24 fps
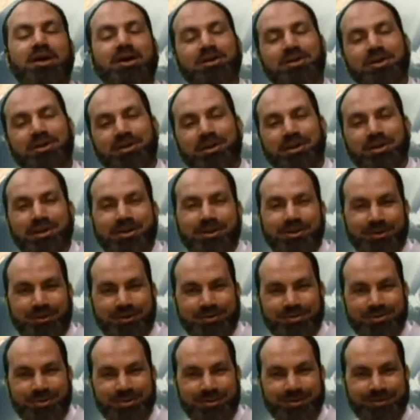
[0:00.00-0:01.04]
in Canadian
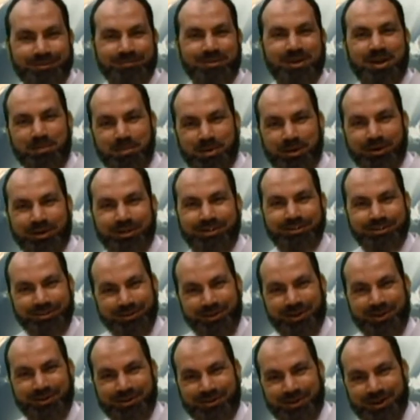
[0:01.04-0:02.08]
currency, not American,
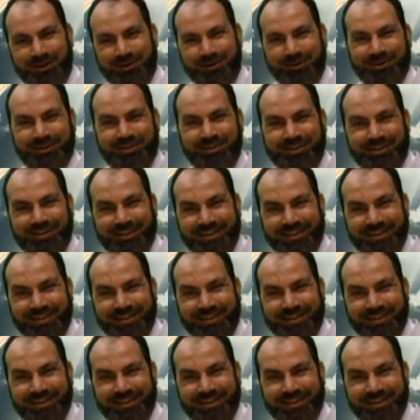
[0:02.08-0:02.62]
Canadian now,